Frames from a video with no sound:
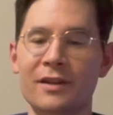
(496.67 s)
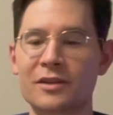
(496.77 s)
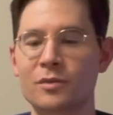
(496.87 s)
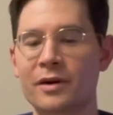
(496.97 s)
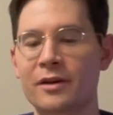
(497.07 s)

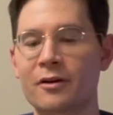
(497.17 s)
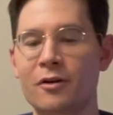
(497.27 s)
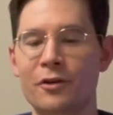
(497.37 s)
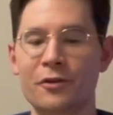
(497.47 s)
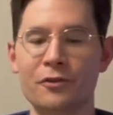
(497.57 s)
That's where
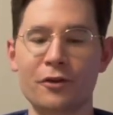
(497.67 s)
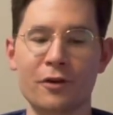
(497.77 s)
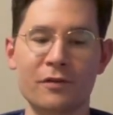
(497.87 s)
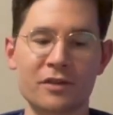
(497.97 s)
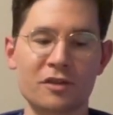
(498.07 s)
all your
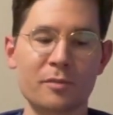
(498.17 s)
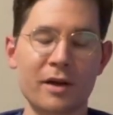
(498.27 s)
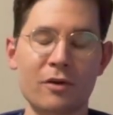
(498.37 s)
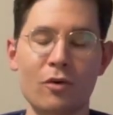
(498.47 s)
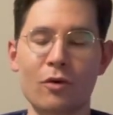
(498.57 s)
nerves and
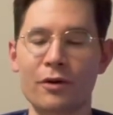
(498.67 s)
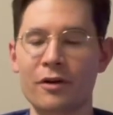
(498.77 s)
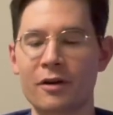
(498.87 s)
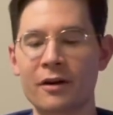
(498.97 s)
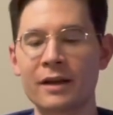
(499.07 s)
spinal cord
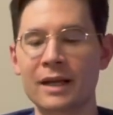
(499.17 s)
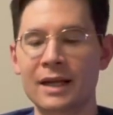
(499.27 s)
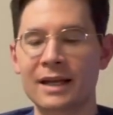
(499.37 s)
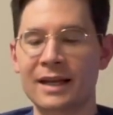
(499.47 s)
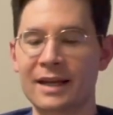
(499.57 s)
are,
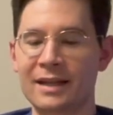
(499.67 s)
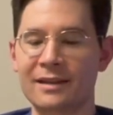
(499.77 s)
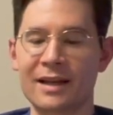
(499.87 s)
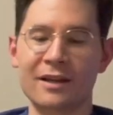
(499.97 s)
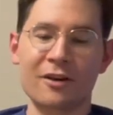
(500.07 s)
and
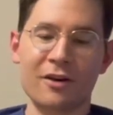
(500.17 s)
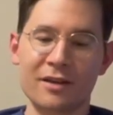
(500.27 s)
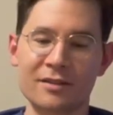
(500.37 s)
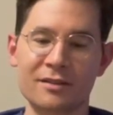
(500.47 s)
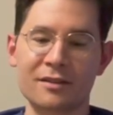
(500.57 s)
that can
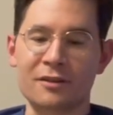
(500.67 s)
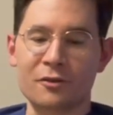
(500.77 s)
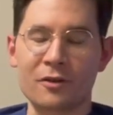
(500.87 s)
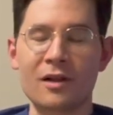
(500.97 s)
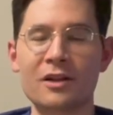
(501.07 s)
cause a
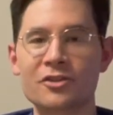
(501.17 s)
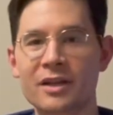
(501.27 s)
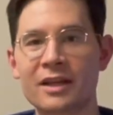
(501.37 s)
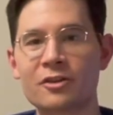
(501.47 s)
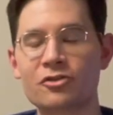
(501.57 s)

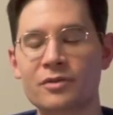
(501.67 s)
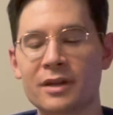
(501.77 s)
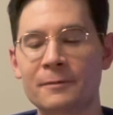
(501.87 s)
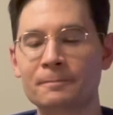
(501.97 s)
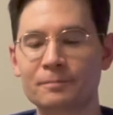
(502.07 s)
neurologic
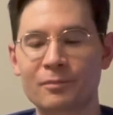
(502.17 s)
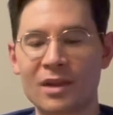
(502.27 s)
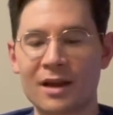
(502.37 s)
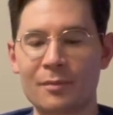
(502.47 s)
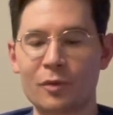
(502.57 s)
injury,
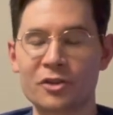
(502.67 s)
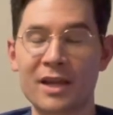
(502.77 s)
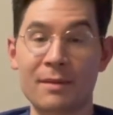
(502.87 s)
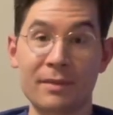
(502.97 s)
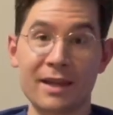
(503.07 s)
which
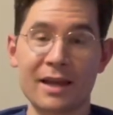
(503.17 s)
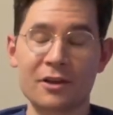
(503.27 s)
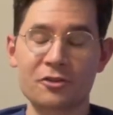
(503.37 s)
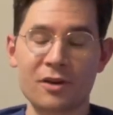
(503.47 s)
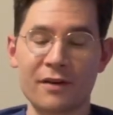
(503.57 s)
can be
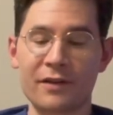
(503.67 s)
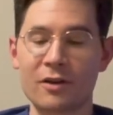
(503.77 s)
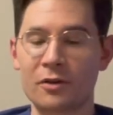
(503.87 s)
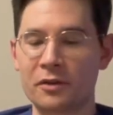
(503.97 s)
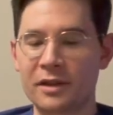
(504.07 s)
catastrophic,
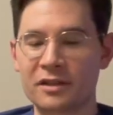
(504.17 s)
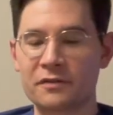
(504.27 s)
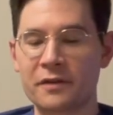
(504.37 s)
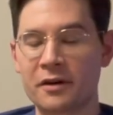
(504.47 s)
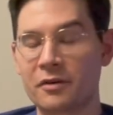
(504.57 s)
although that's
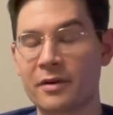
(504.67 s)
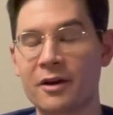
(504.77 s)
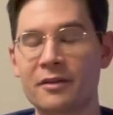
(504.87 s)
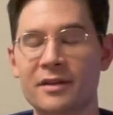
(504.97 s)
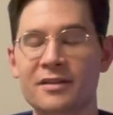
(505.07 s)
very
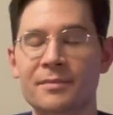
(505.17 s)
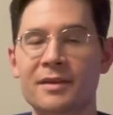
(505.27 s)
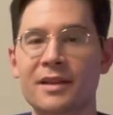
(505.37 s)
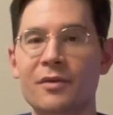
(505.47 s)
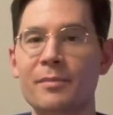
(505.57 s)
rare, and that's
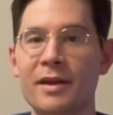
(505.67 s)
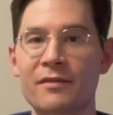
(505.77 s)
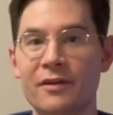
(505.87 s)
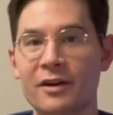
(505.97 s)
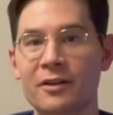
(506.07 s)
something that we pay
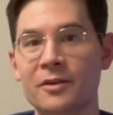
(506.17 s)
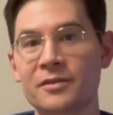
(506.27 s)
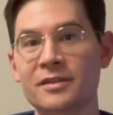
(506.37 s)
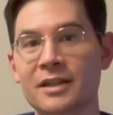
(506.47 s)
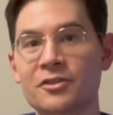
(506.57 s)
very close
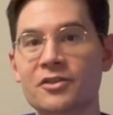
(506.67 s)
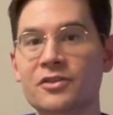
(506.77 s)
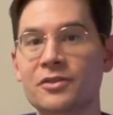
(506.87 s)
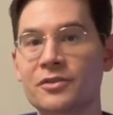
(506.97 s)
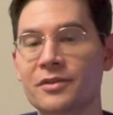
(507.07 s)
attention
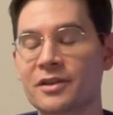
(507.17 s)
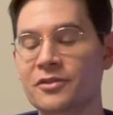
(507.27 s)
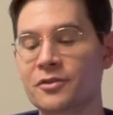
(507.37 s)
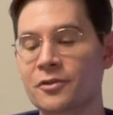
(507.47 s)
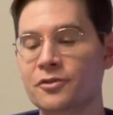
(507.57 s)
to during
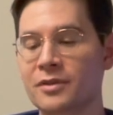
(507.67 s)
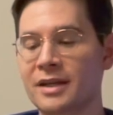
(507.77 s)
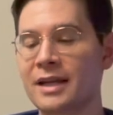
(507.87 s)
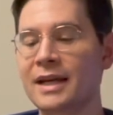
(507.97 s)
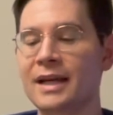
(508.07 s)

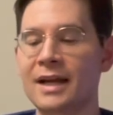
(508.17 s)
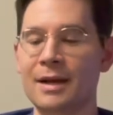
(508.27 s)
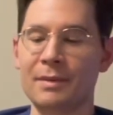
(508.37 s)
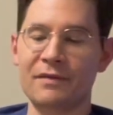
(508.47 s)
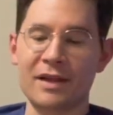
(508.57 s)
surgery.
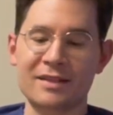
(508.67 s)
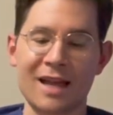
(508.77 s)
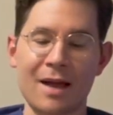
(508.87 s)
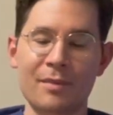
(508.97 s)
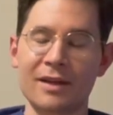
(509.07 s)
If that's
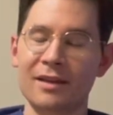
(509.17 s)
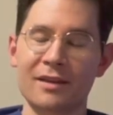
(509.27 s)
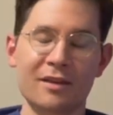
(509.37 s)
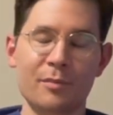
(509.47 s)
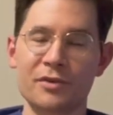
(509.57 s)
happening,
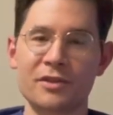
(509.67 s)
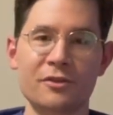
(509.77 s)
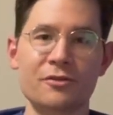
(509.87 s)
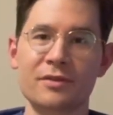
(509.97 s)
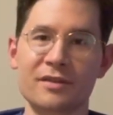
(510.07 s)
then the
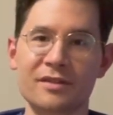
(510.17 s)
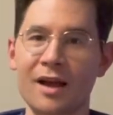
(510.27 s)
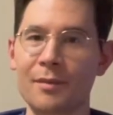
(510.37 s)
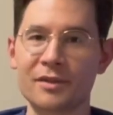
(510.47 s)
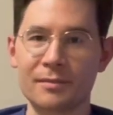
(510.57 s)
procedure is
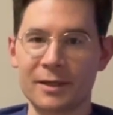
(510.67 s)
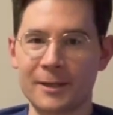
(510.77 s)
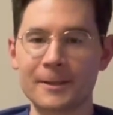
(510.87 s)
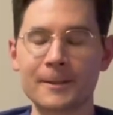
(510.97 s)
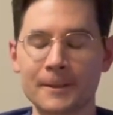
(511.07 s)
stopped
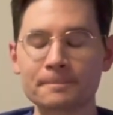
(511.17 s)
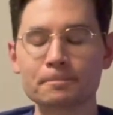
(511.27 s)
immediately.